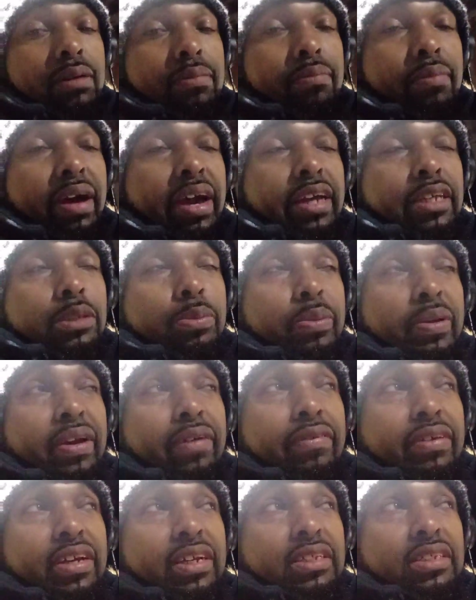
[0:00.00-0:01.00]
my
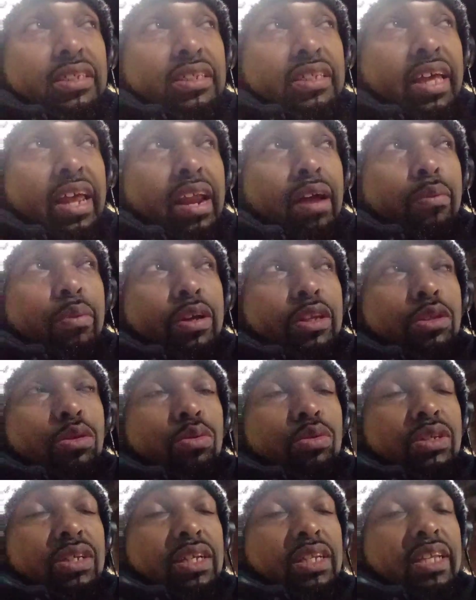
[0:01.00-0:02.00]
experience that I went
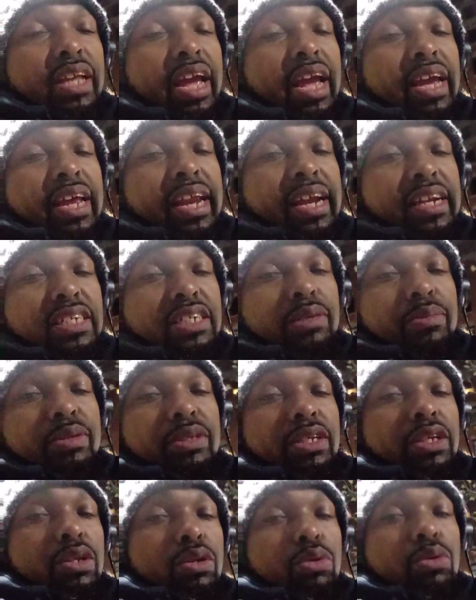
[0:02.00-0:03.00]
through today. That shit was
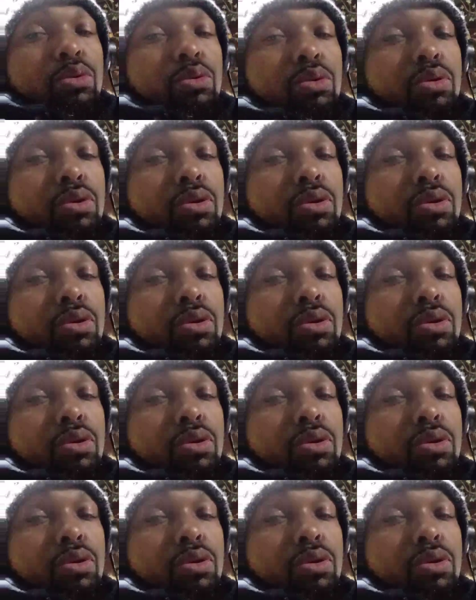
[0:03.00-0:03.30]
a little